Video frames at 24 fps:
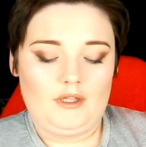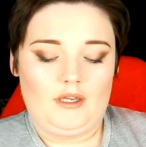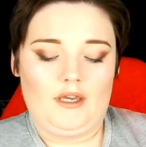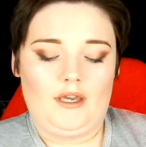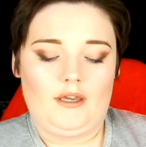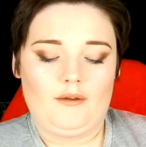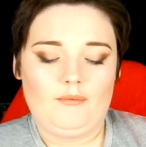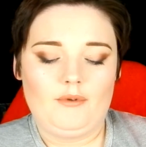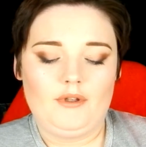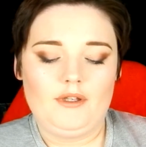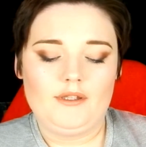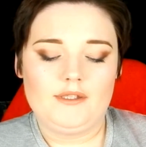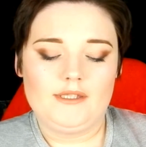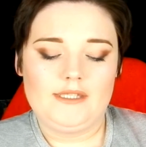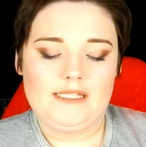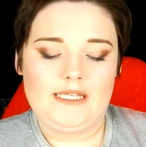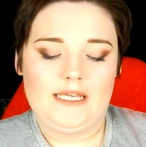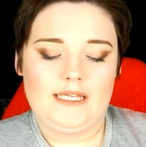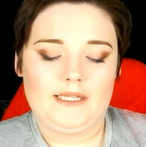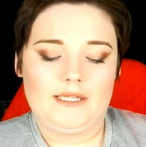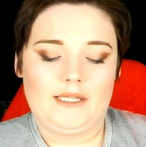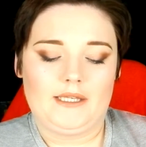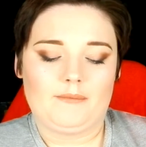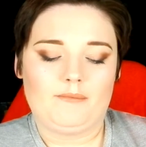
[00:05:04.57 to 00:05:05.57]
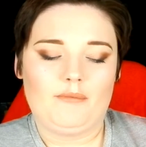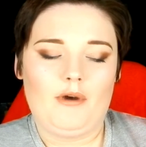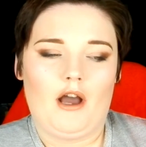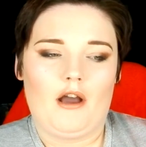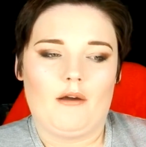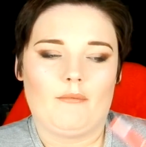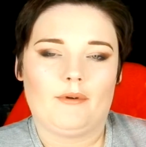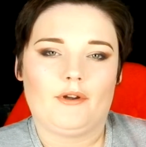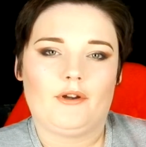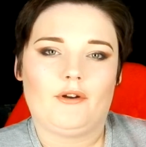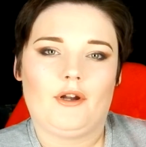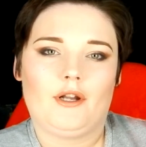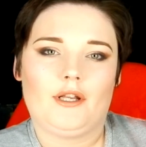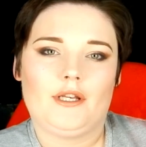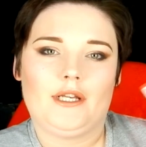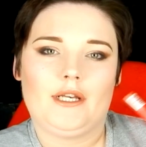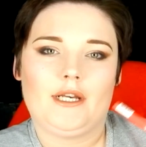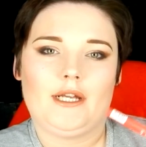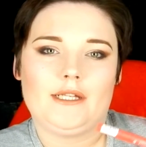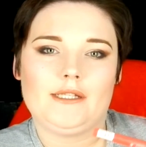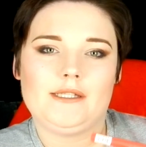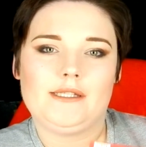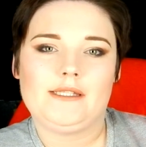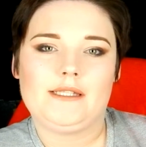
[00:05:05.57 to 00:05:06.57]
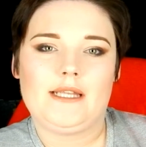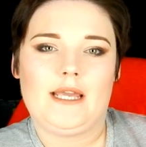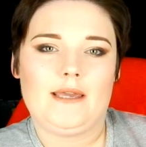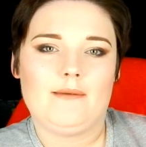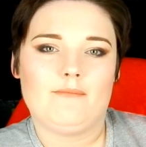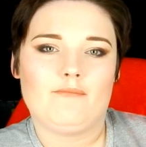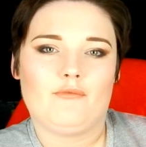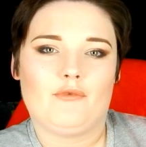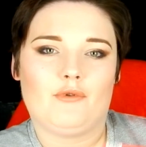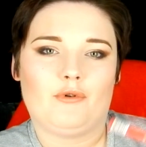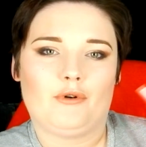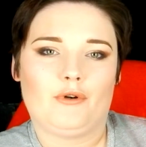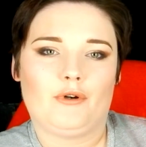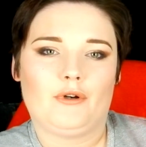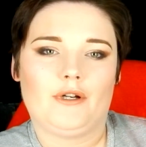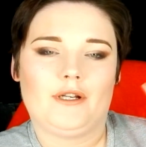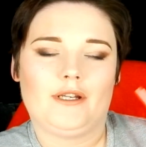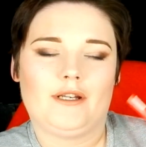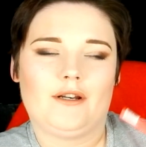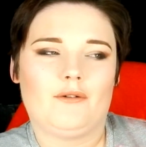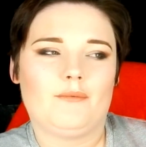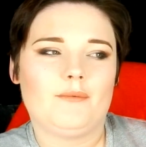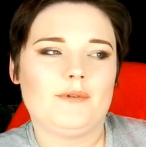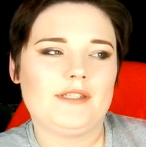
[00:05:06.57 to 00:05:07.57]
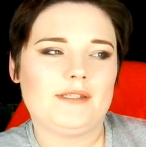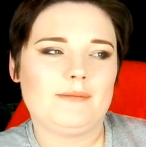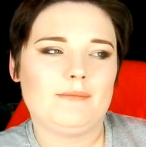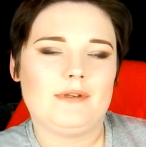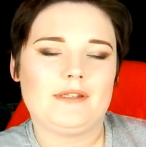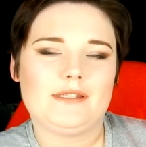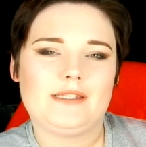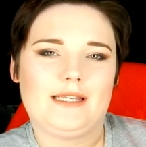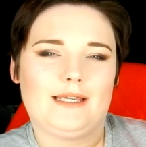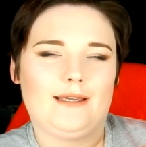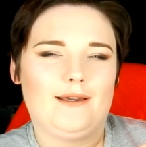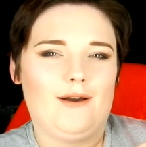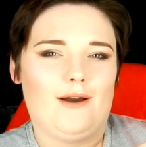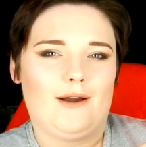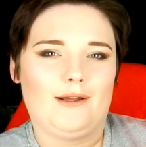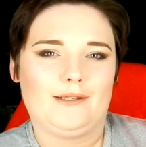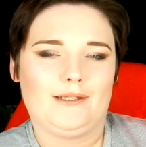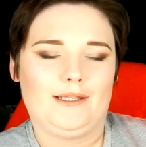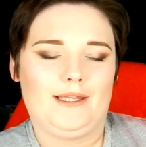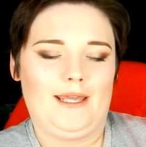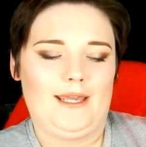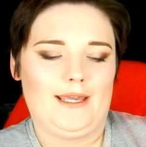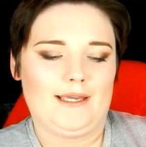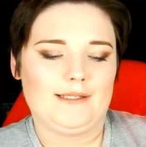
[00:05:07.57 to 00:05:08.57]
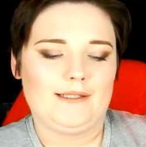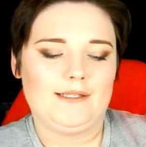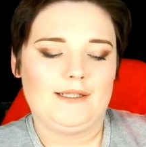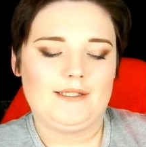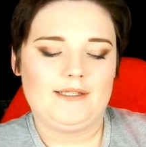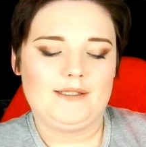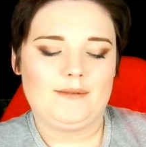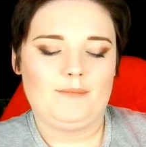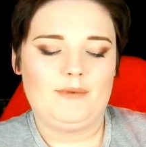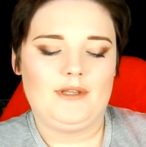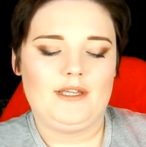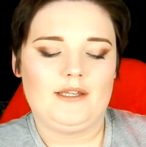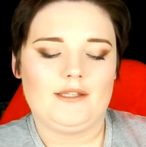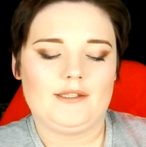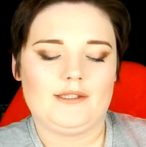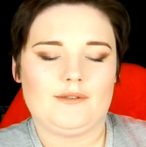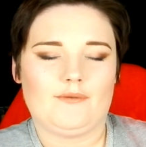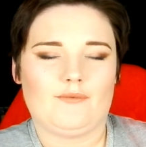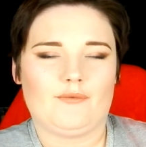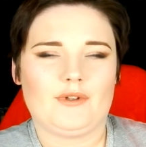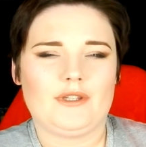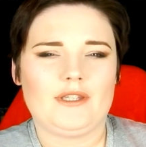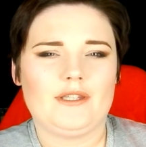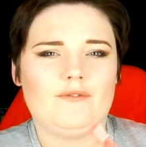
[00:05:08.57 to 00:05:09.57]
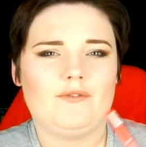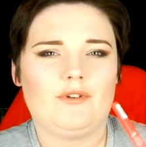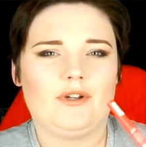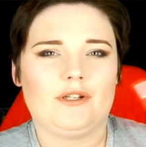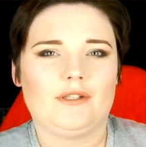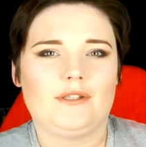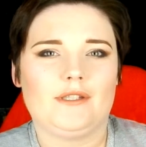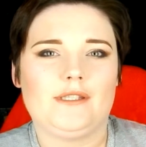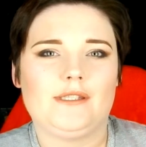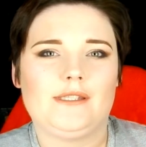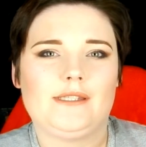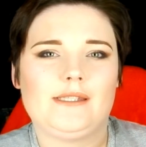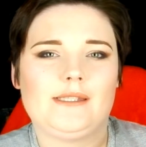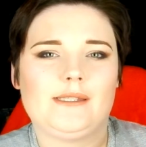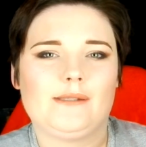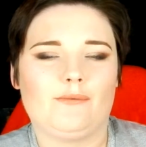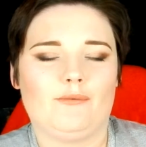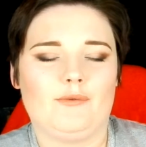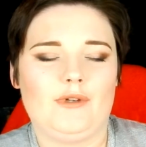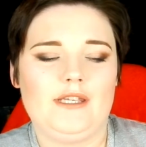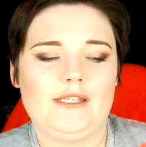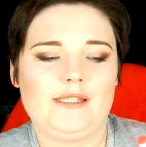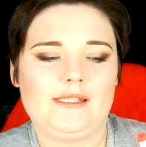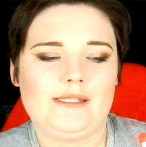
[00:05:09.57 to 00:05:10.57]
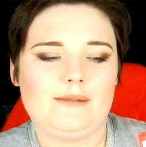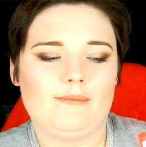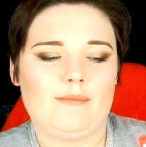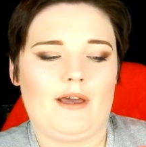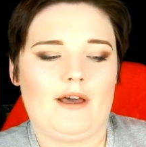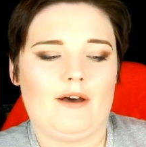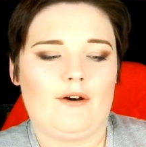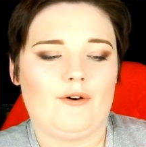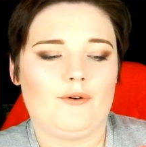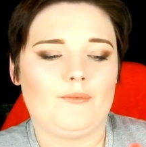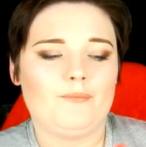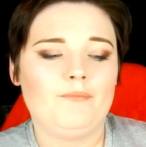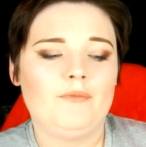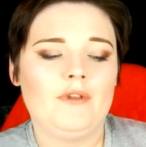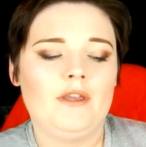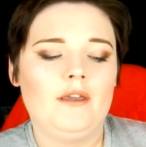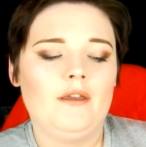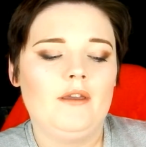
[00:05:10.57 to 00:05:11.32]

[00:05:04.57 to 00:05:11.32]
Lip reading: I wouldn't say like pomegranate, I'd say more, it almost smells like cotton candy to me. It's a really sweet smell.